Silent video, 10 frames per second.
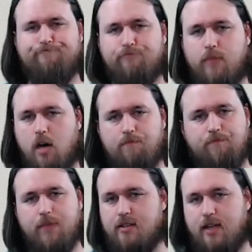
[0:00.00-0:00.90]
No,
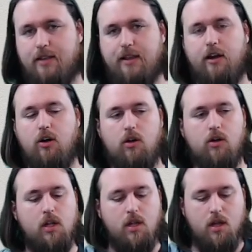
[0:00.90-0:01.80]
not saying that at all.
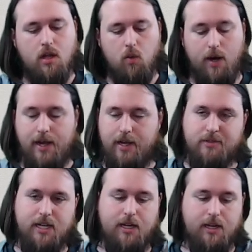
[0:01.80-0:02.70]
What I am
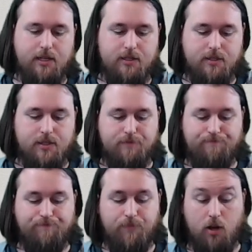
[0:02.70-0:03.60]
saying is
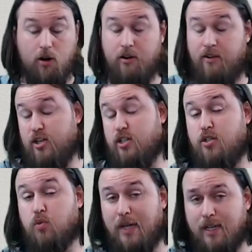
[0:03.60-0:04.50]
our division
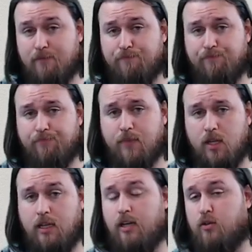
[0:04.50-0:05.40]
is weak.
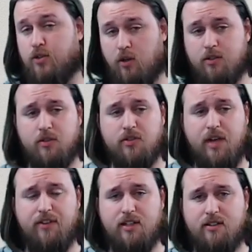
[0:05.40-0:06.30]
The Eagles are also
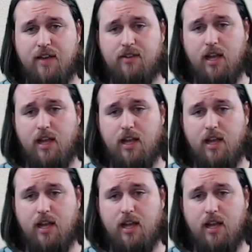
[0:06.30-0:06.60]
7-7.